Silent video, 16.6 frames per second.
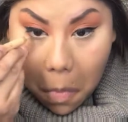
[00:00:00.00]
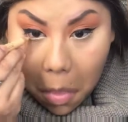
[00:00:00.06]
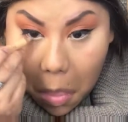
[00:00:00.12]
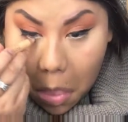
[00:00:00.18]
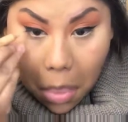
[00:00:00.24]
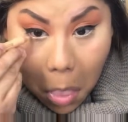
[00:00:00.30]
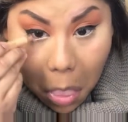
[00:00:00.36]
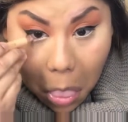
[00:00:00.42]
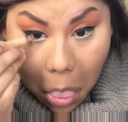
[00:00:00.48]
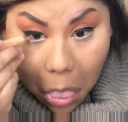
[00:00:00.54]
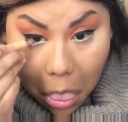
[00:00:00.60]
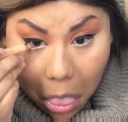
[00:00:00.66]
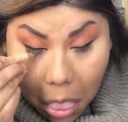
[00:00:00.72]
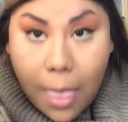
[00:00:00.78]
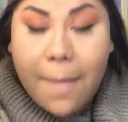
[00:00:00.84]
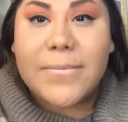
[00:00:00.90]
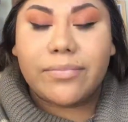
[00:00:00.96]
But you guys see
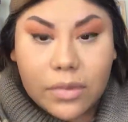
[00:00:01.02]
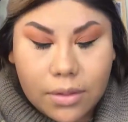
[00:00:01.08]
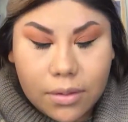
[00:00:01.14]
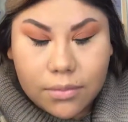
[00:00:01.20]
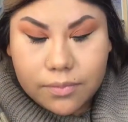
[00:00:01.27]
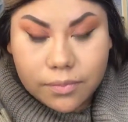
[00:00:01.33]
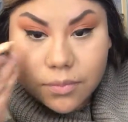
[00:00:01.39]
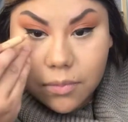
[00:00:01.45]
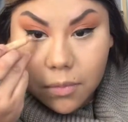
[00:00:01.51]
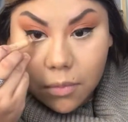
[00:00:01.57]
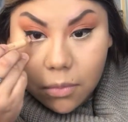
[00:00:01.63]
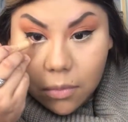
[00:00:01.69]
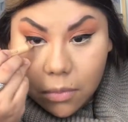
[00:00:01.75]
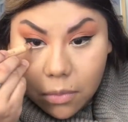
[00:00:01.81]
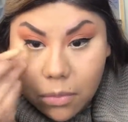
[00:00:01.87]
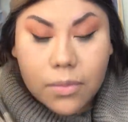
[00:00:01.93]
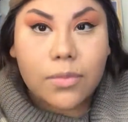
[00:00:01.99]
how it makes your
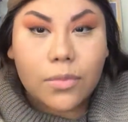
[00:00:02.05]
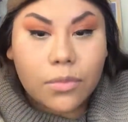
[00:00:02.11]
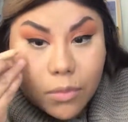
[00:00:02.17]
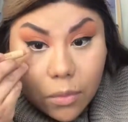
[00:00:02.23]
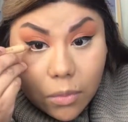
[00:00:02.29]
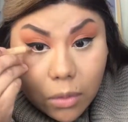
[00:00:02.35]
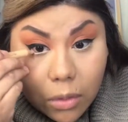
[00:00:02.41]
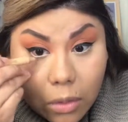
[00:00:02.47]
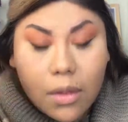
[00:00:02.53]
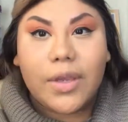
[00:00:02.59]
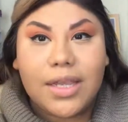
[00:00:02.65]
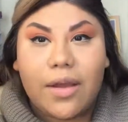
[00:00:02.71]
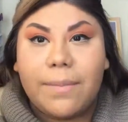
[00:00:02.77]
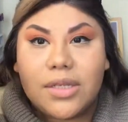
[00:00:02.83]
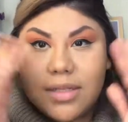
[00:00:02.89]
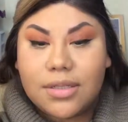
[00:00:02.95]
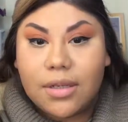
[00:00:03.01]
eyes
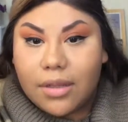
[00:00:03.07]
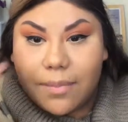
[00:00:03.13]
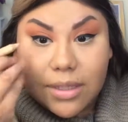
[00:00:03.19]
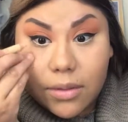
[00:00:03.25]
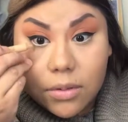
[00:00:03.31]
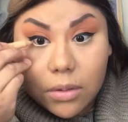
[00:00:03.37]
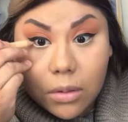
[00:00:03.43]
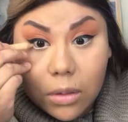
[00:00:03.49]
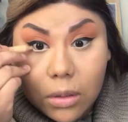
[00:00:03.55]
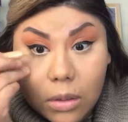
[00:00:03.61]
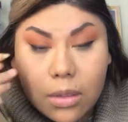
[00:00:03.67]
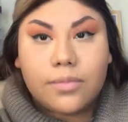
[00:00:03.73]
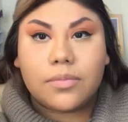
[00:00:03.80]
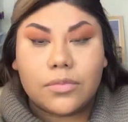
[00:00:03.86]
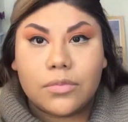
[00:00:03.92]
like más abiertos?